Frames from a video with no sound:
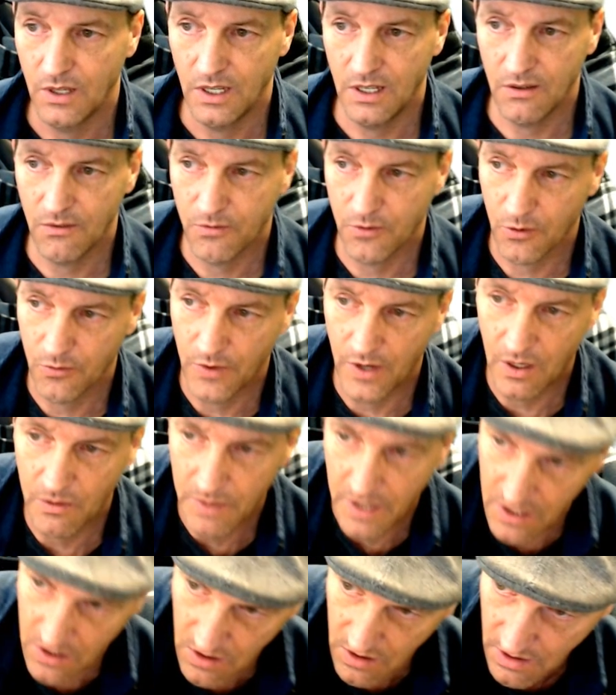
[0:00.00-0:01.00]
for
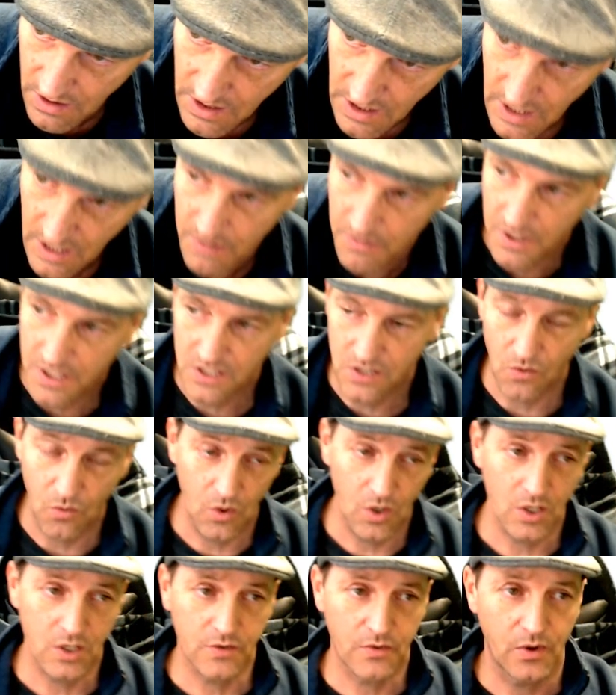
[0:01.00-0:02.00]
FileMaker, because it
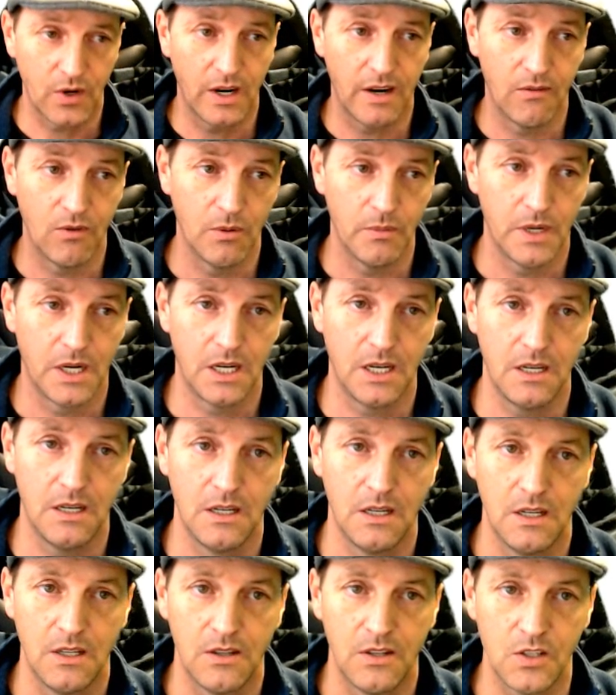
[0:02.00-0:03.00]
works for everybody.
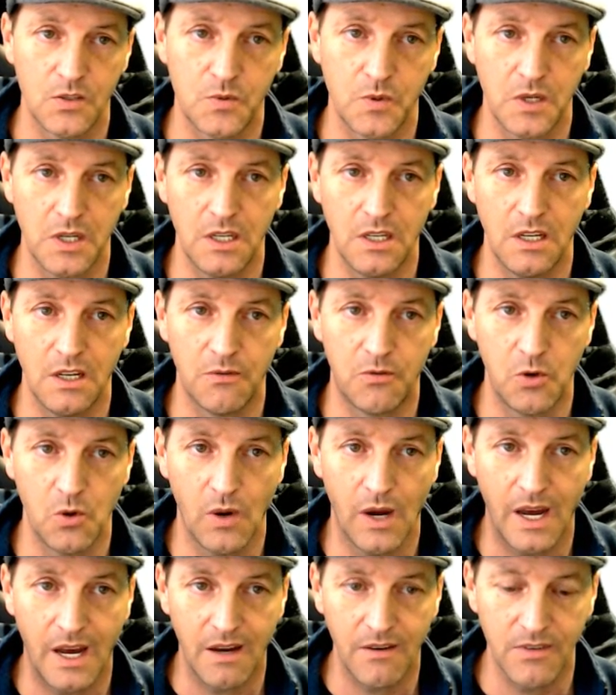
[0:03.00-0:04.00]
This one, if you
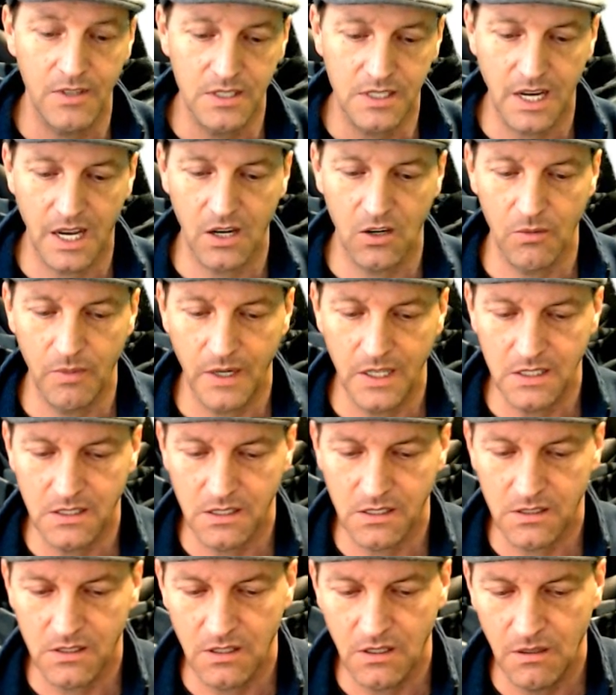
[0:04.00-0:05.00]
have a scanner-based
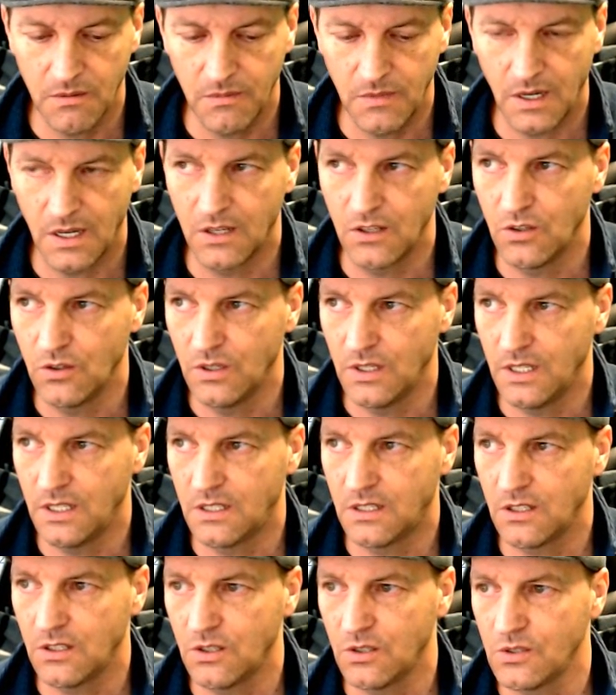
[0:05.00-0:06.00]
system and you need to
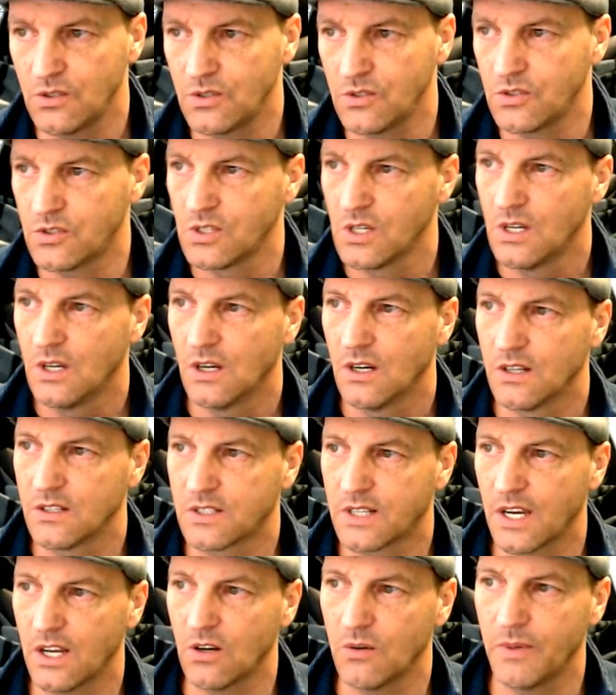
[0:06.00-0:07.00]
use a
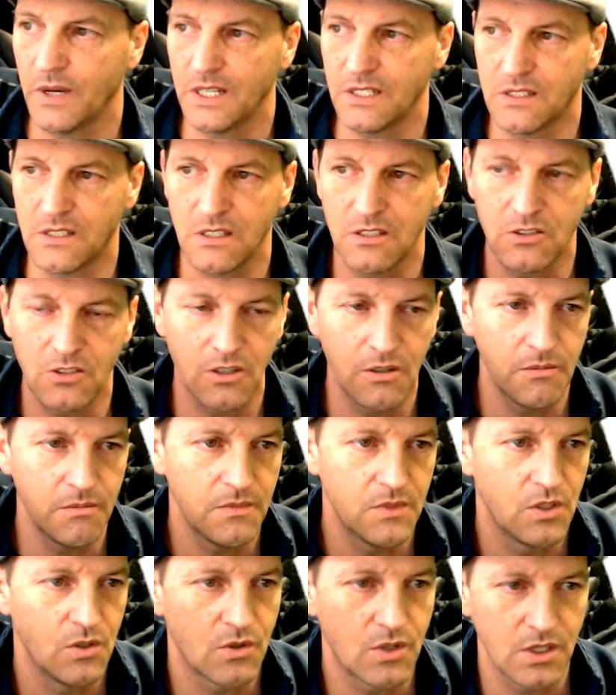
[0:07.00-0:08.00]
scanner-based system,
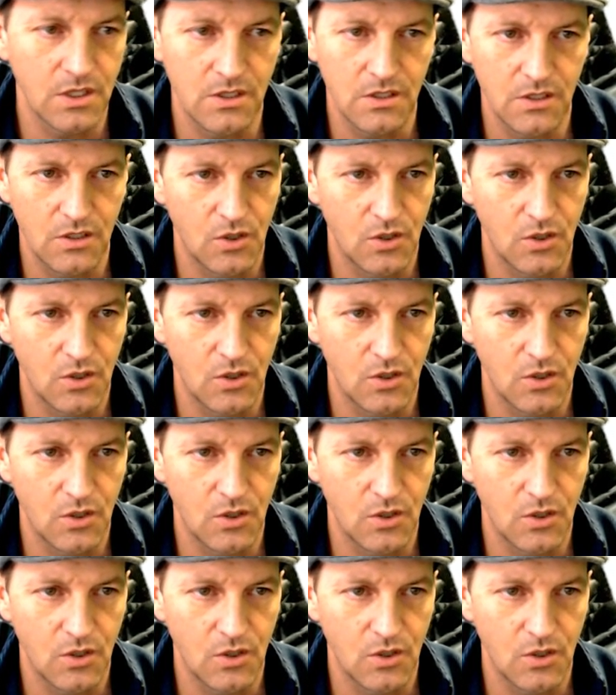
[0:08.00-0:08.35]
you can